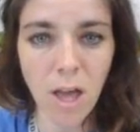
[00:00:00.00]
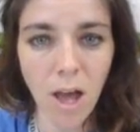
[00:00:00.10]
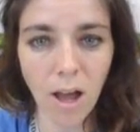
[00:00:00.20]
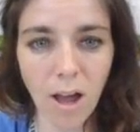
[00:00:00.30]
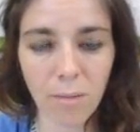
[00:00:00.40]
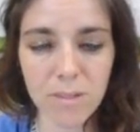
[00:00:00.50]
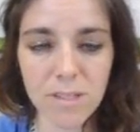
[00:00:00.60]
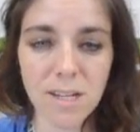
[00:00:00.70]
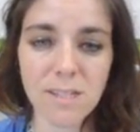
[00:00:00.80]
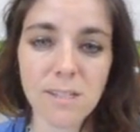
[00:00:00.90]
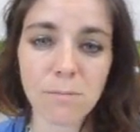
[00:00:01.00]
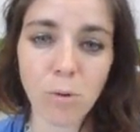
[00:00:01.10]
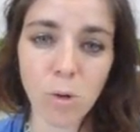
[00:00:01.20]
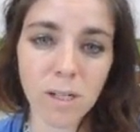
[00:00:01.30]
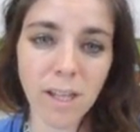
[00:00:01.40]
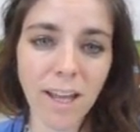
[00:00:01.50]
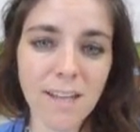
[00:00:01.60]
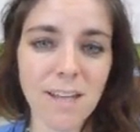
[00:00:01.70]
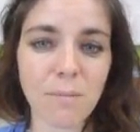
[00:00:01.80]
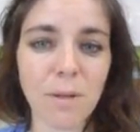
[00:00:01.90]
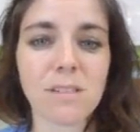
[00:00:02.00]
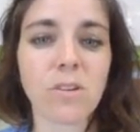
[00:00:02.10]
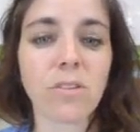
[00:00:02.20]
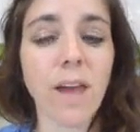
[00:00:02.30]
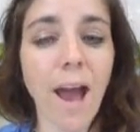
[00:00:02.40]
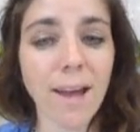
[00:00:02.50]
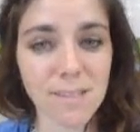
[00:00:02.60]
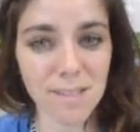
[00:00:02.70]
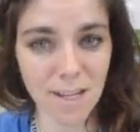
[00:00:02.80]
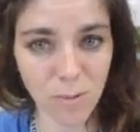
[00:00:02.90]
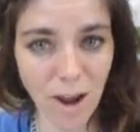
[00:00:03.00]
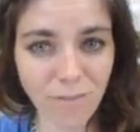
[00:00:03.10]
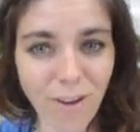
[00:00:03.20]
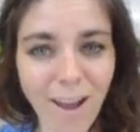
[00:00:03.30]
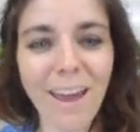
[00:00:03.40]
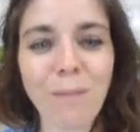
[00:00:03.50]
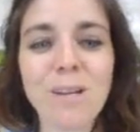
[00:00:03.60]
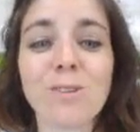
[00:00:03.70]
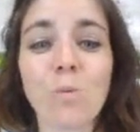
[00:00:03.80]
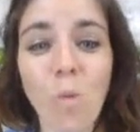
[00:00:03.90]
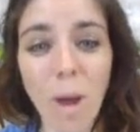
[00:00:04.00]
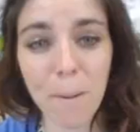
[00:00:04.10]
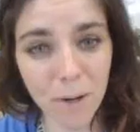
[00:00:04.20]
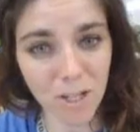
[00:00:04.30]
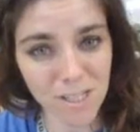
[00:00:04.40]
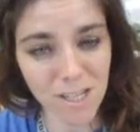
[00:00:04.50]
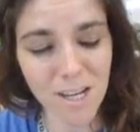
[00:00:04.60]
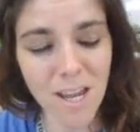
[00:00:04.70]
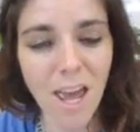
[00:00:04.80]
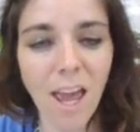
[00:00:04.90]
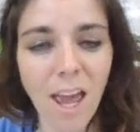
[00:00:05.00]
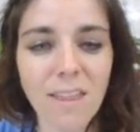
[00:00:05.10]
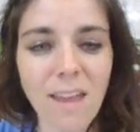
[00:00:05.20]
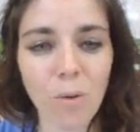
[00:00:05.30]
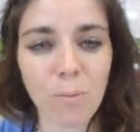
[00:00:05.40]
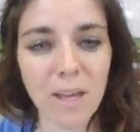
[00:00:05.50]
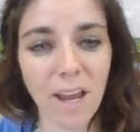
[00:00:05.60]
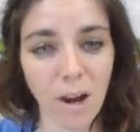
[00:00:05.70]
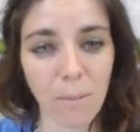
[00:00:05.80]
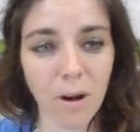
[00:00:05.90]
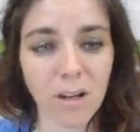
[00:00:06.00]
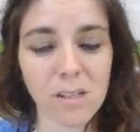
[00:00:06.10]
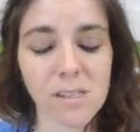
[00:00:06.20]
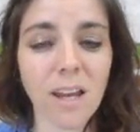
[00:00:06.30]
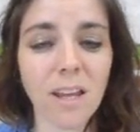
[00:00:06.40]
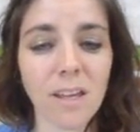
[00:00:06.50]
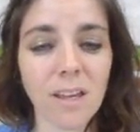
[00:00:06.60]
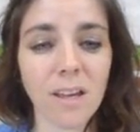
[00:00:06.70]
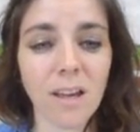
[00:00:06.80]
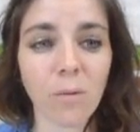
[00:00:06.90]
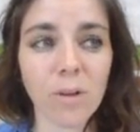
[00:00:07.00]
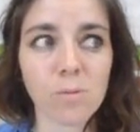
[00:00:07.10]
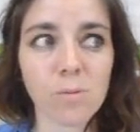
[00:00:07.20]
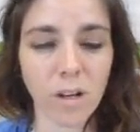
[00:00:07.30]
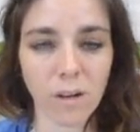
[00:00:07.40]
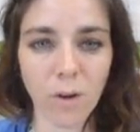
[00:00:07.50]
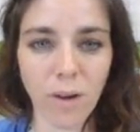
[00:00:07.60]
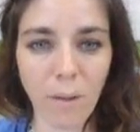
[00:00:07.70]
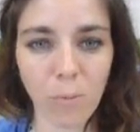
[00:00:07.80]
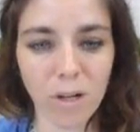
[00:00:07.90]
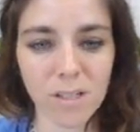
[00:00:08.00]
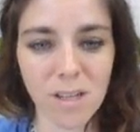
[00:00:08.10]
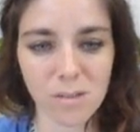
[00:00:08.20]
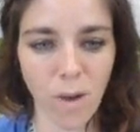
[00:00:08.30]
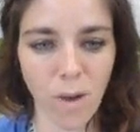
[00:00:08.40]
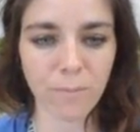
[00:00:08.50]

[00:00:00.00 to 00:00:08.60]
Um, Tennessee is important, like I said, because they're the last state to ratify. It came down to one person, and that would be Harry Burns, and he was one of your vocab words as well.